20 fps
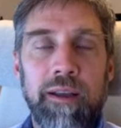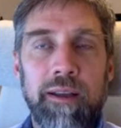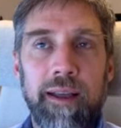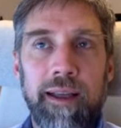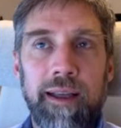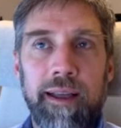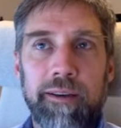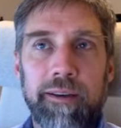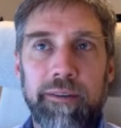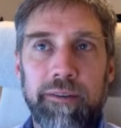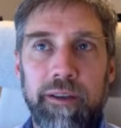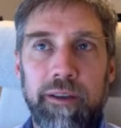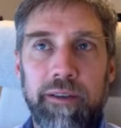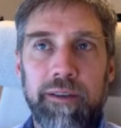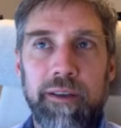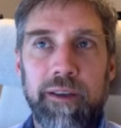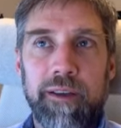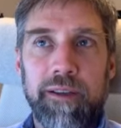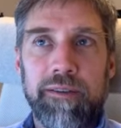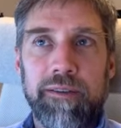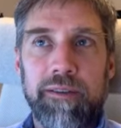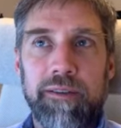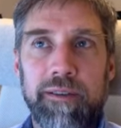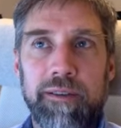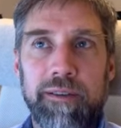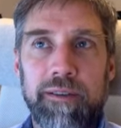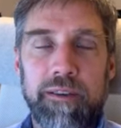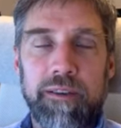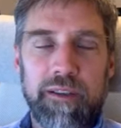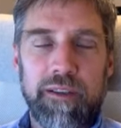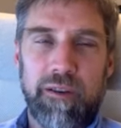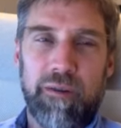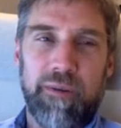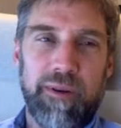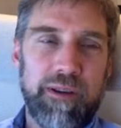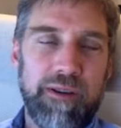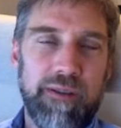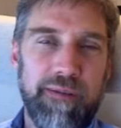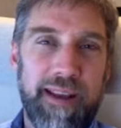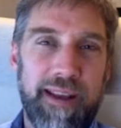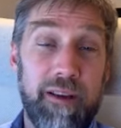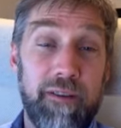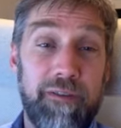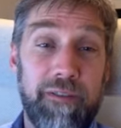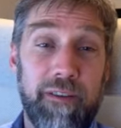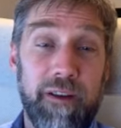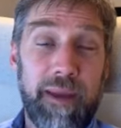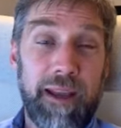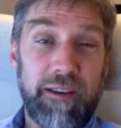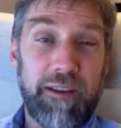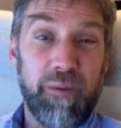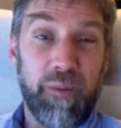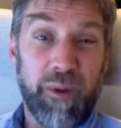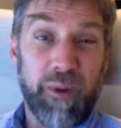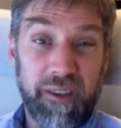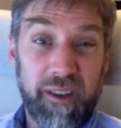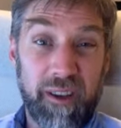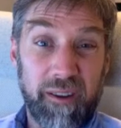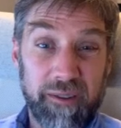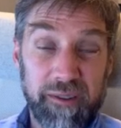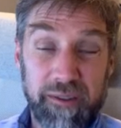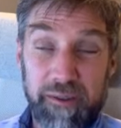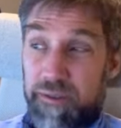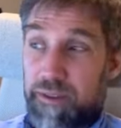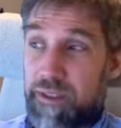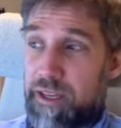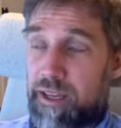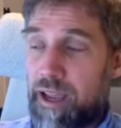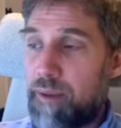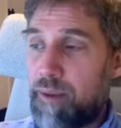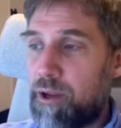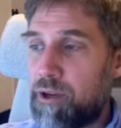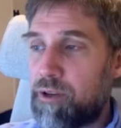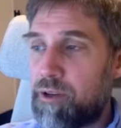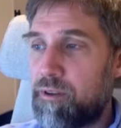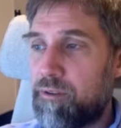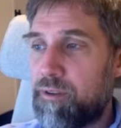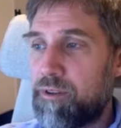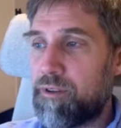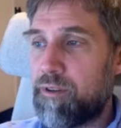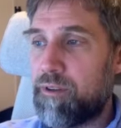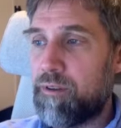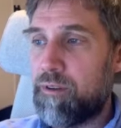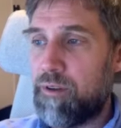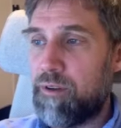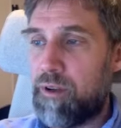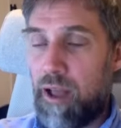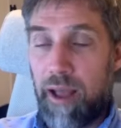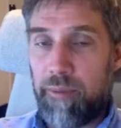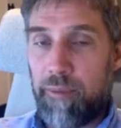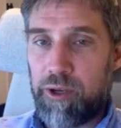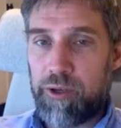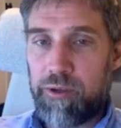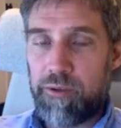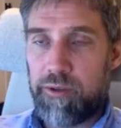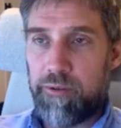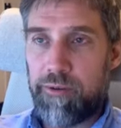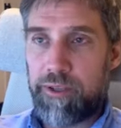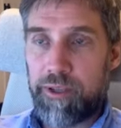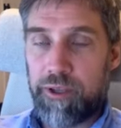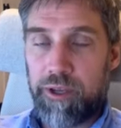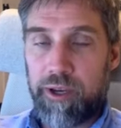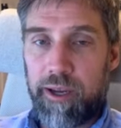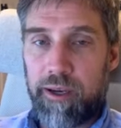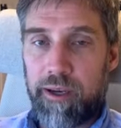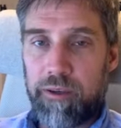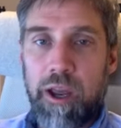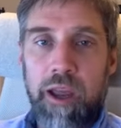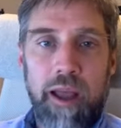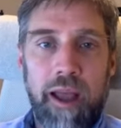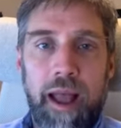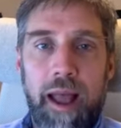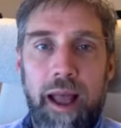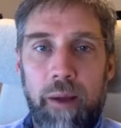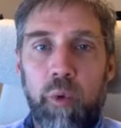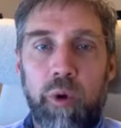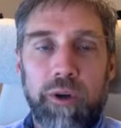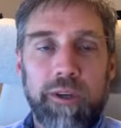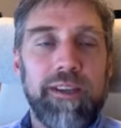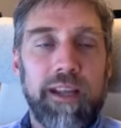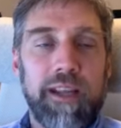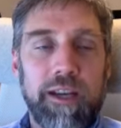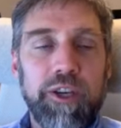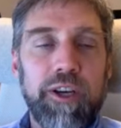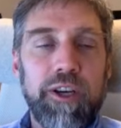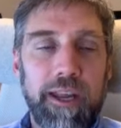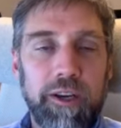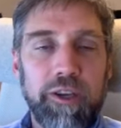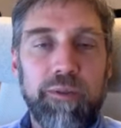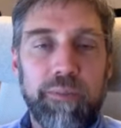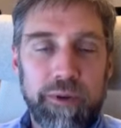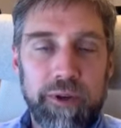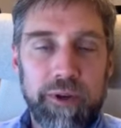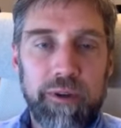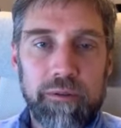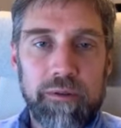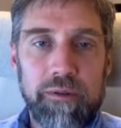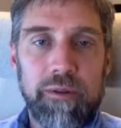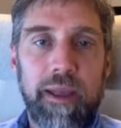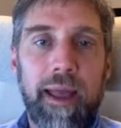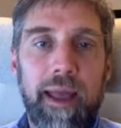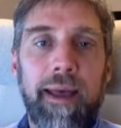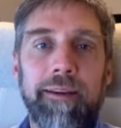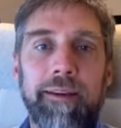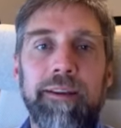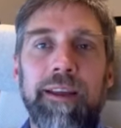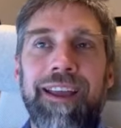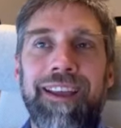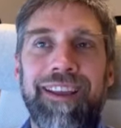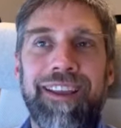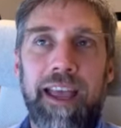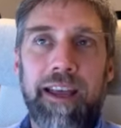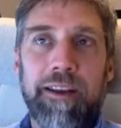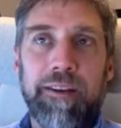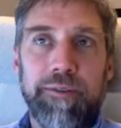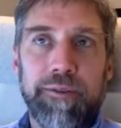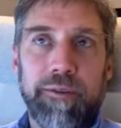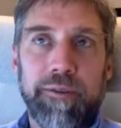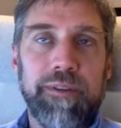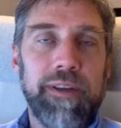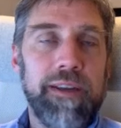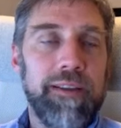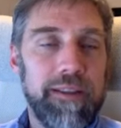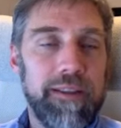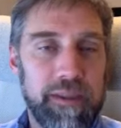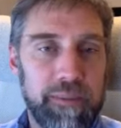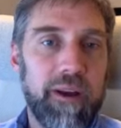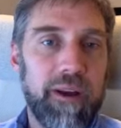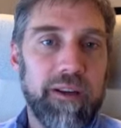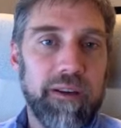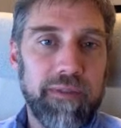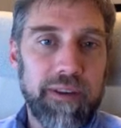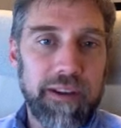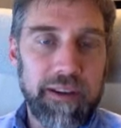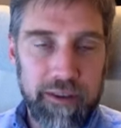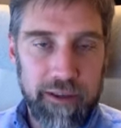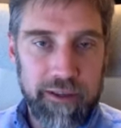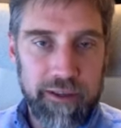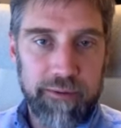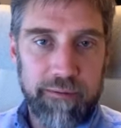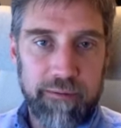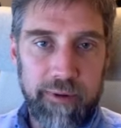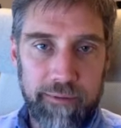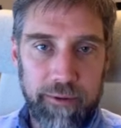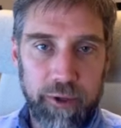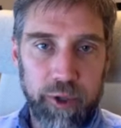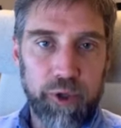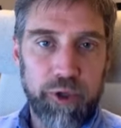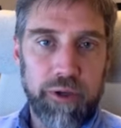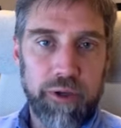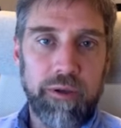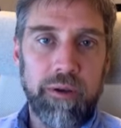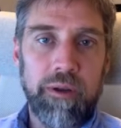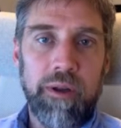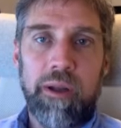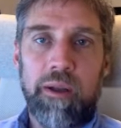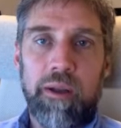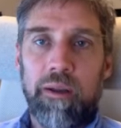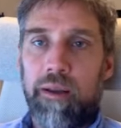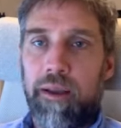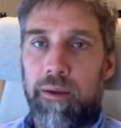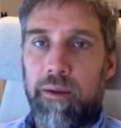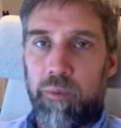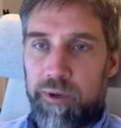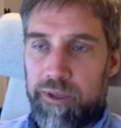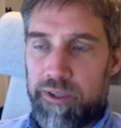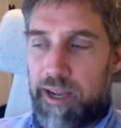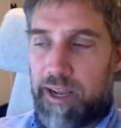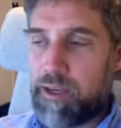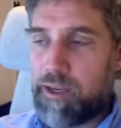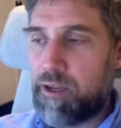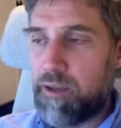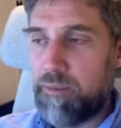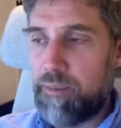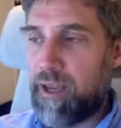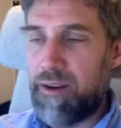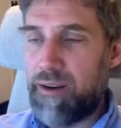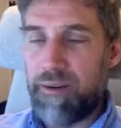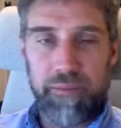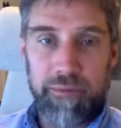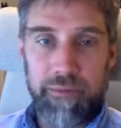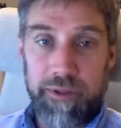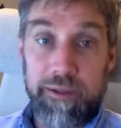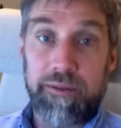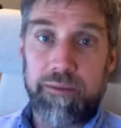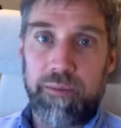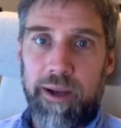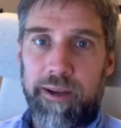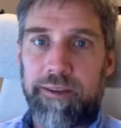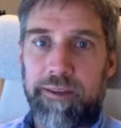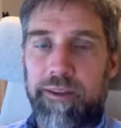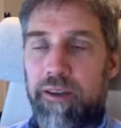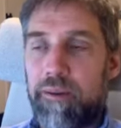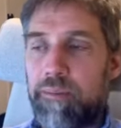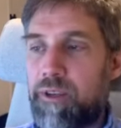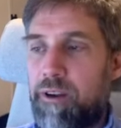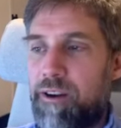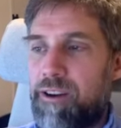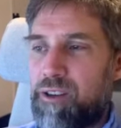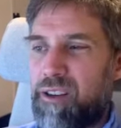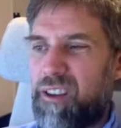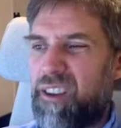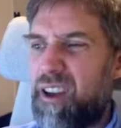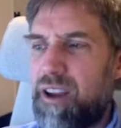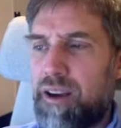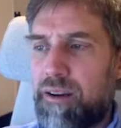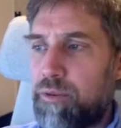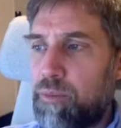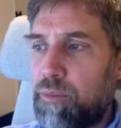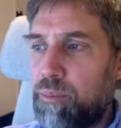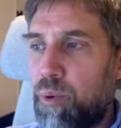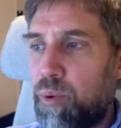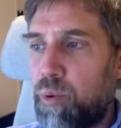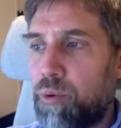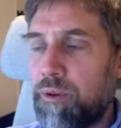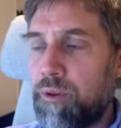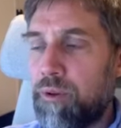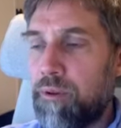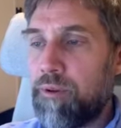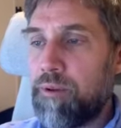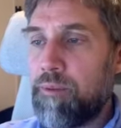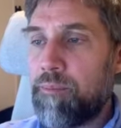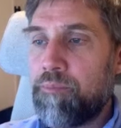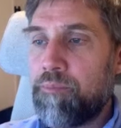and it's just a question of how far back do you want to go to sort of see how much there is a change. What does that change produce? And can you sort of say this is part of the Industrial Revolution? And what does it actually mean? This is why terms are actually kind of important.